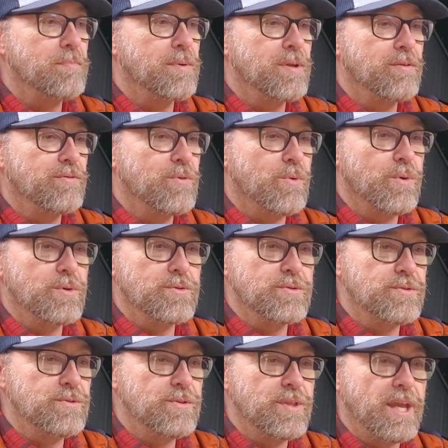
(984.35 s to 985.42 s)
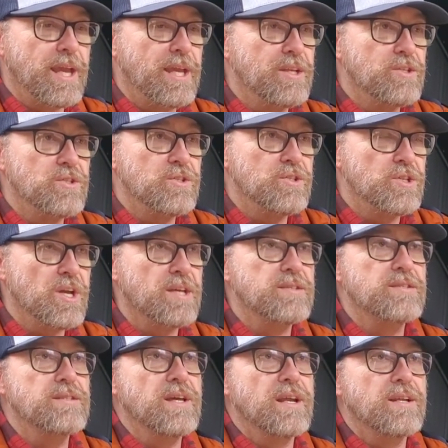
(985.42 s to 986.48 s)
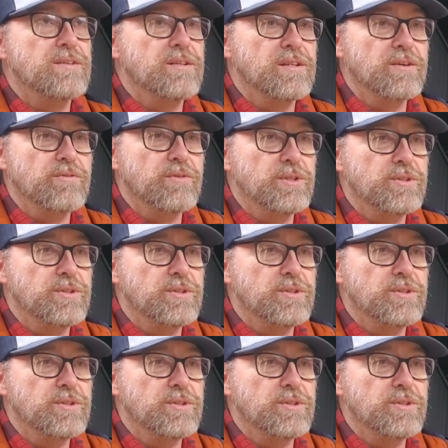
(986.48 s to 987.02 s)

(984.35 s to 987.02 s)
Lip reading: And of course, they had just done a delivery